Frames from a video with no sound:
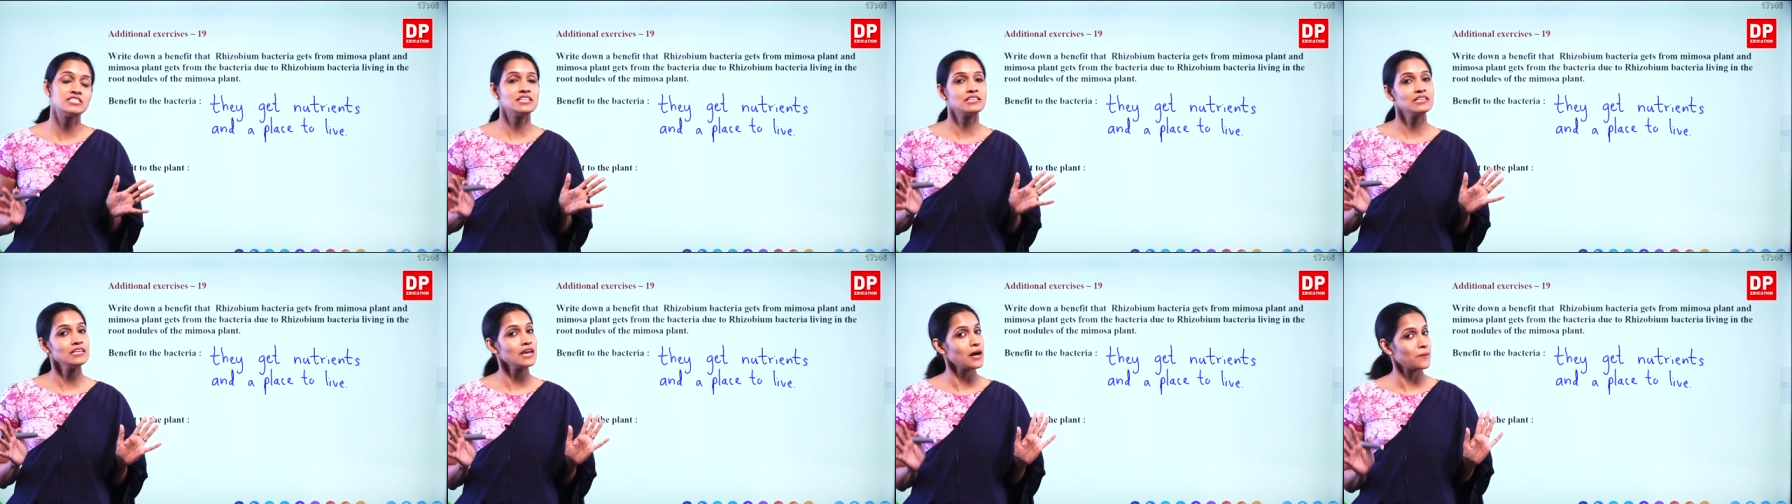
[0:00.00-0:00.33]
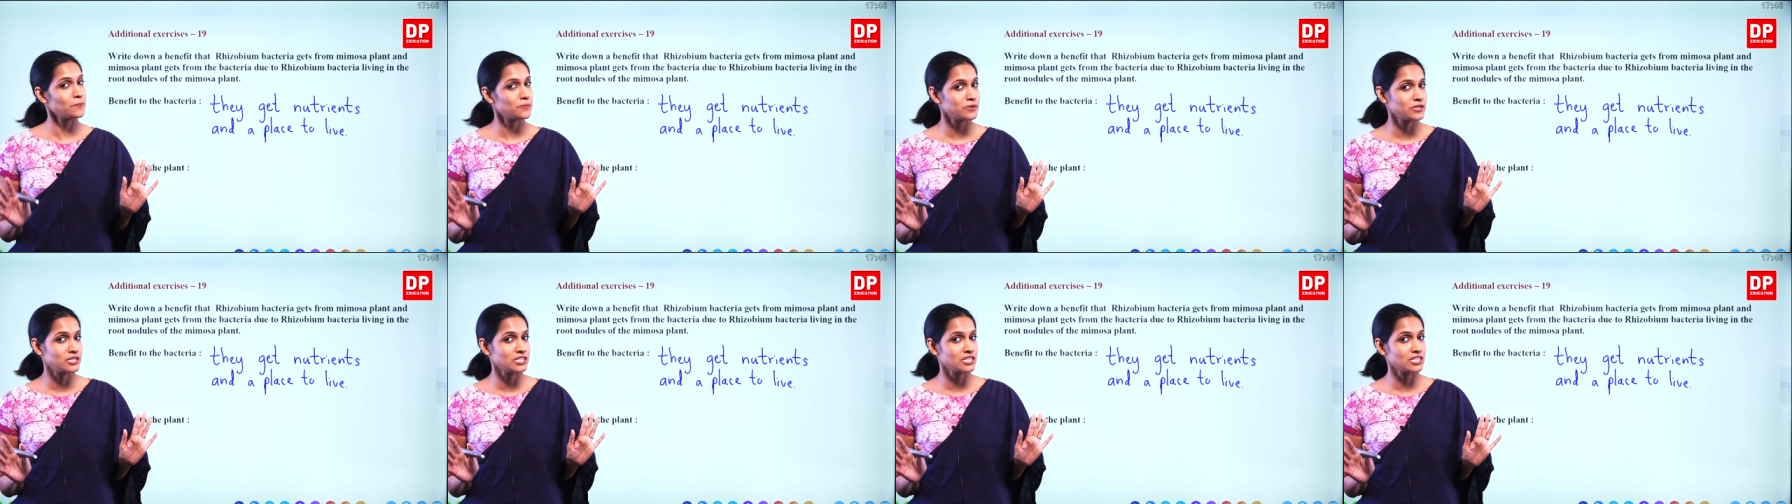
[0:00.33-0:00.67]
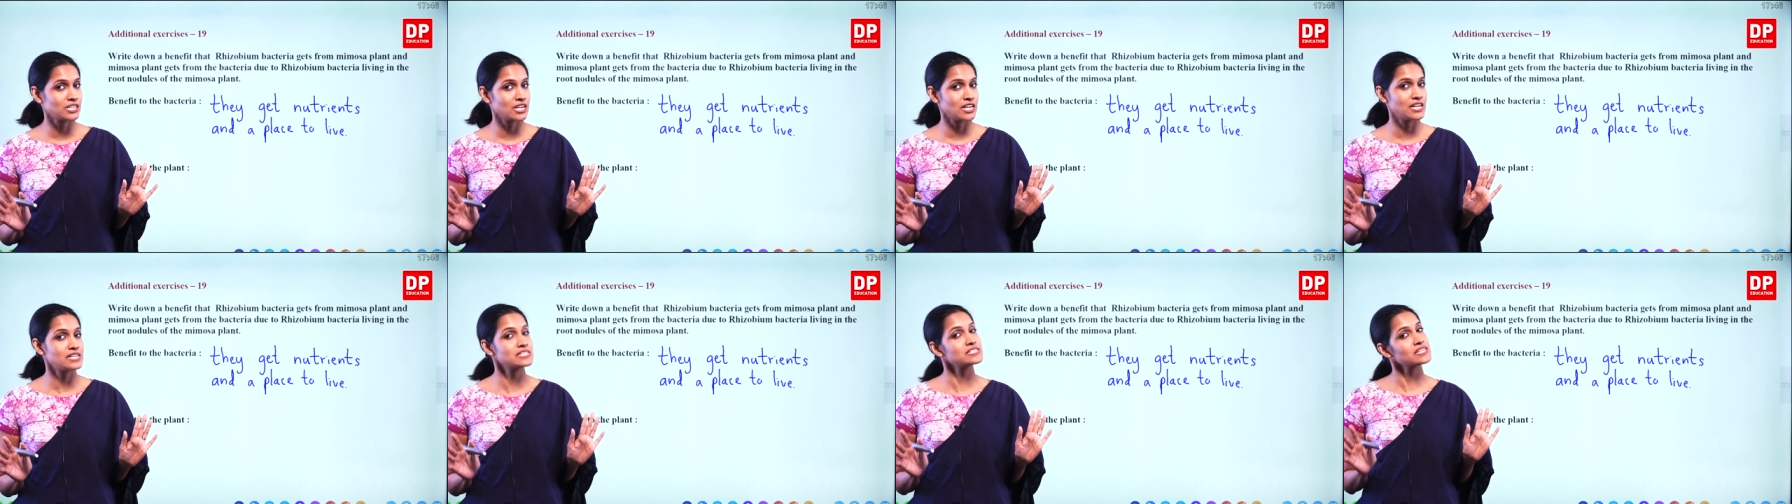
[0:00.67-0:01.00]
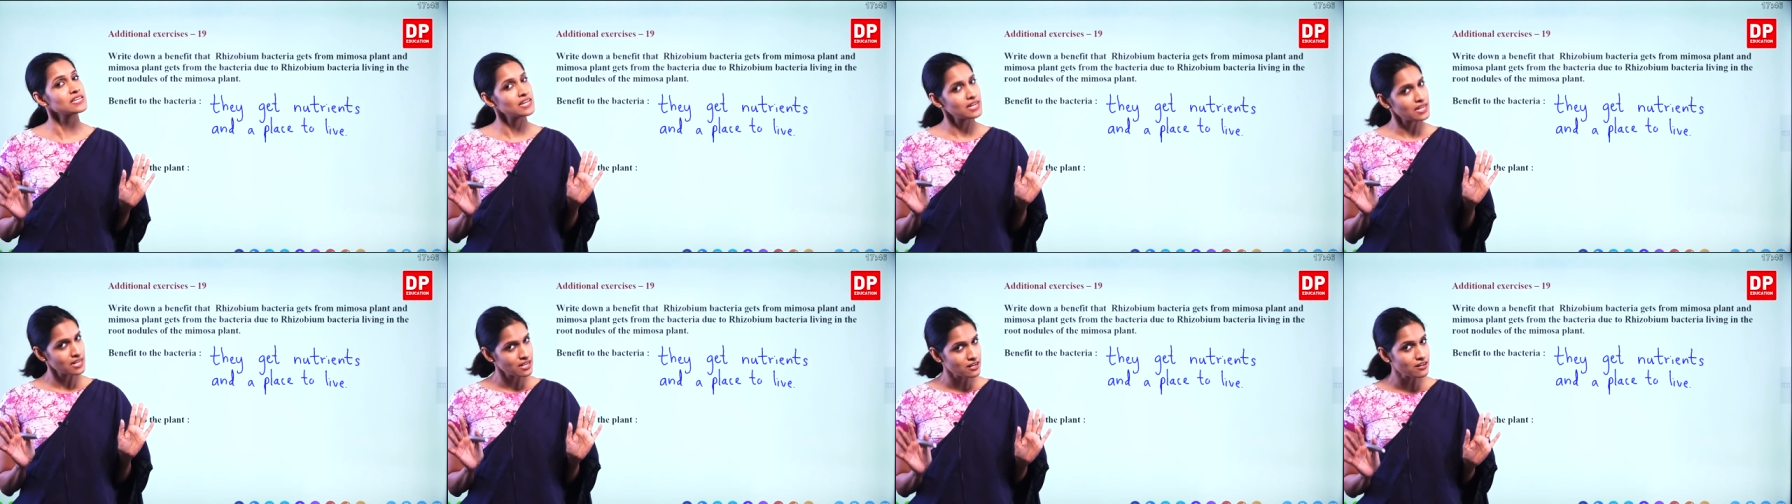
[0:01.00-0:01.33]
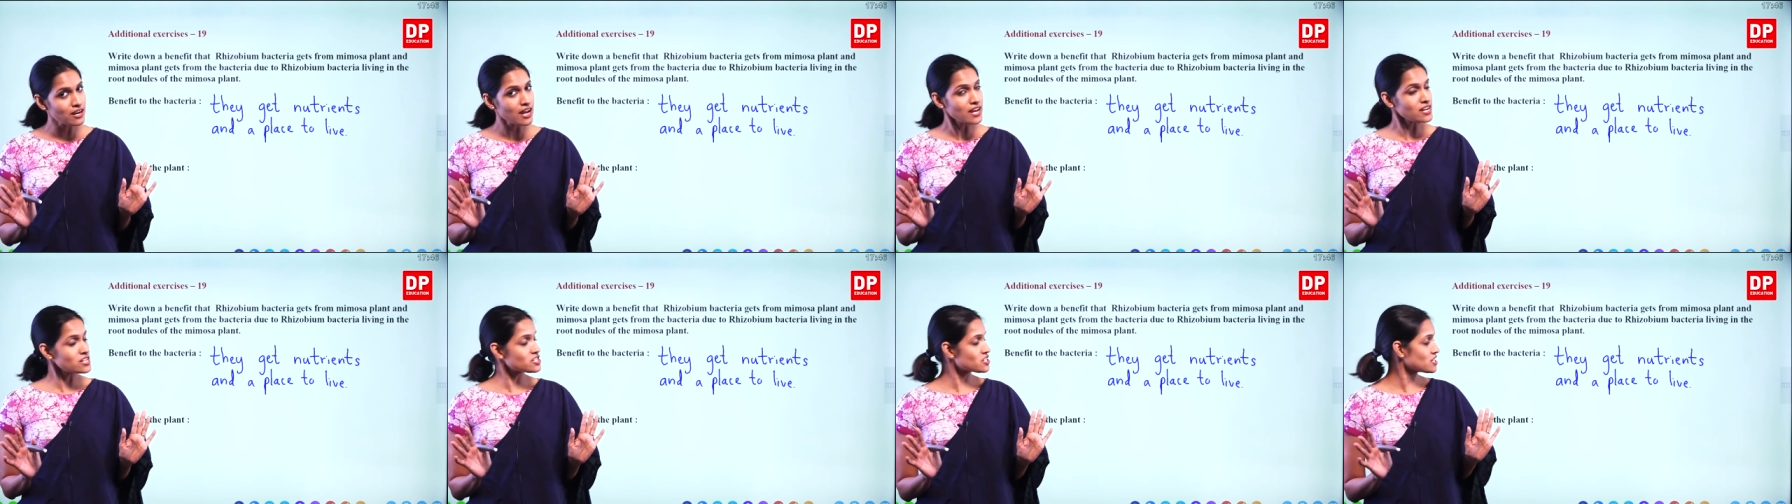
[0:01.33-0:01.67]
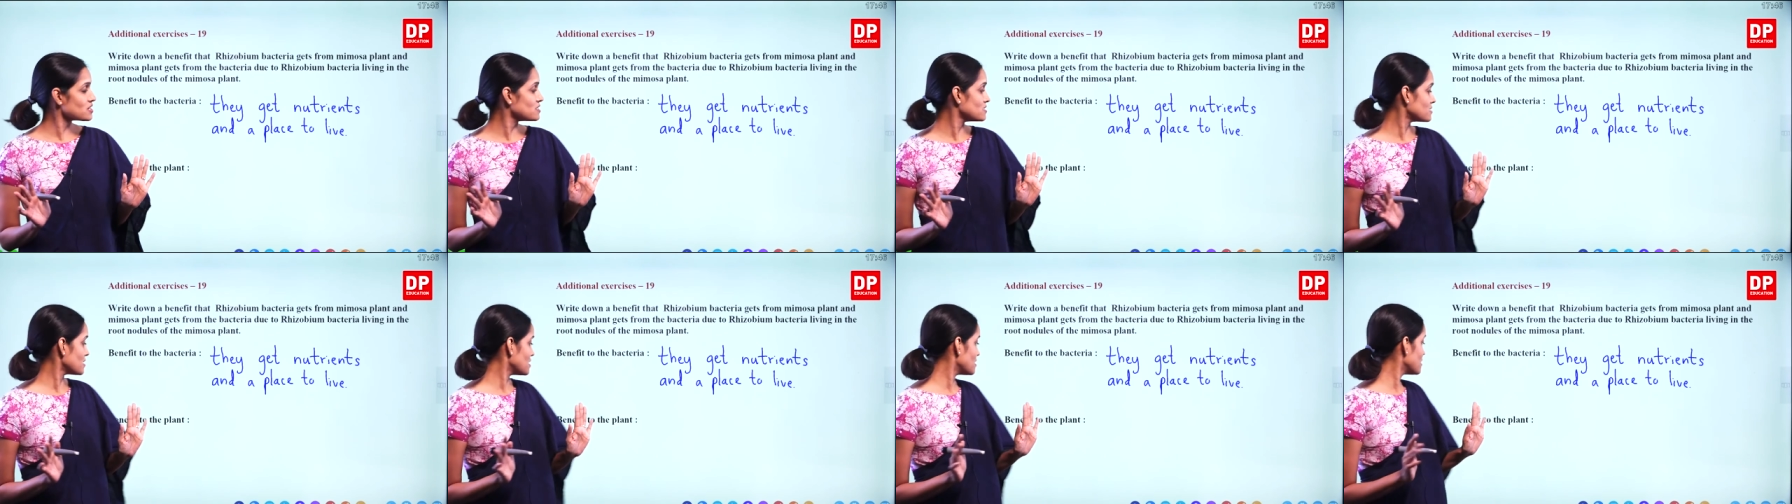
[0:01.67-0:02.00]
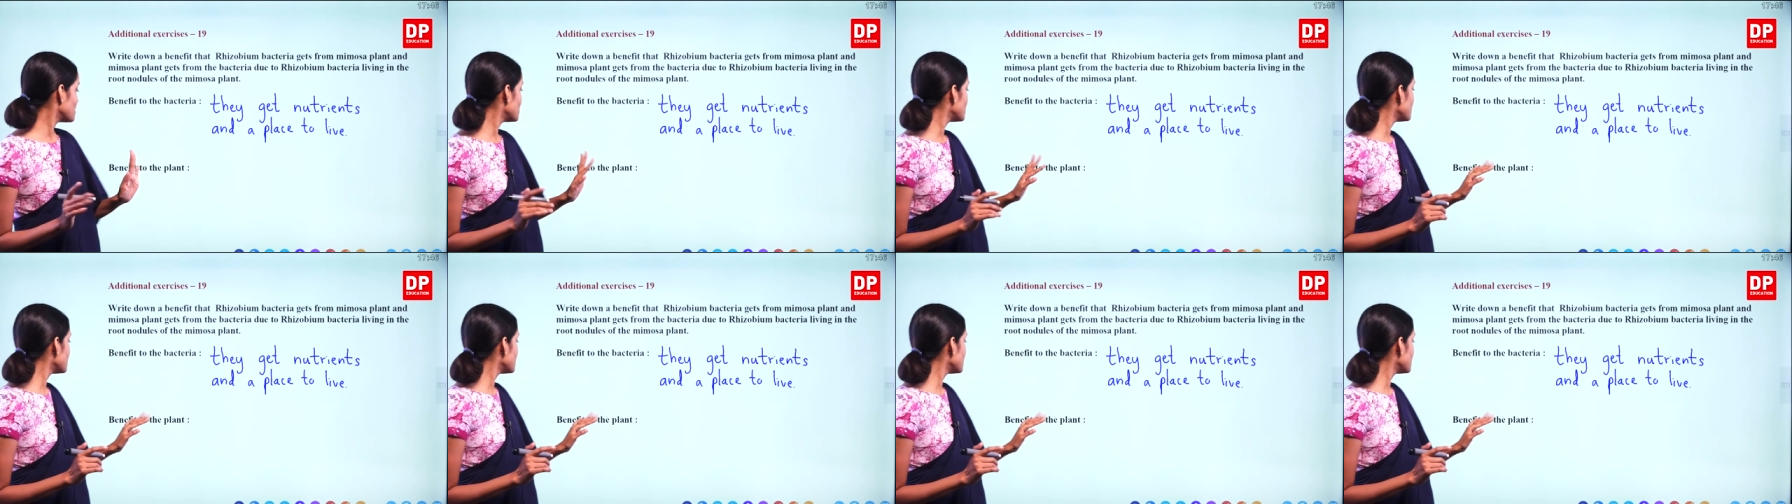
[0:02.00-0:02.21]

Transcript: in the upper grades, right children?